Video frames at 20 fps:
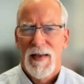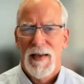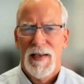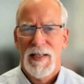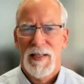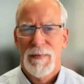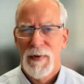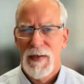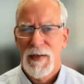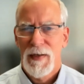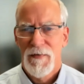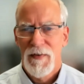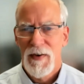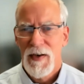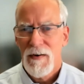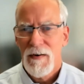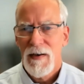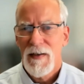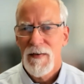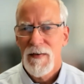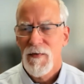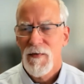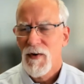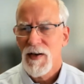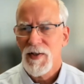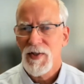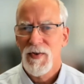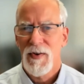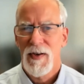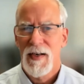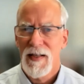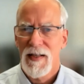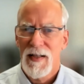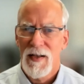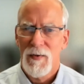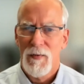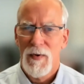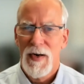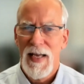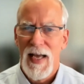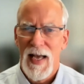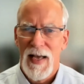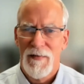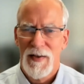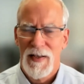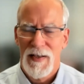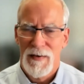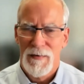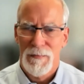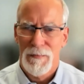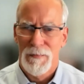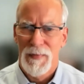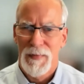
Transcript: It's been very frustrating that we haven't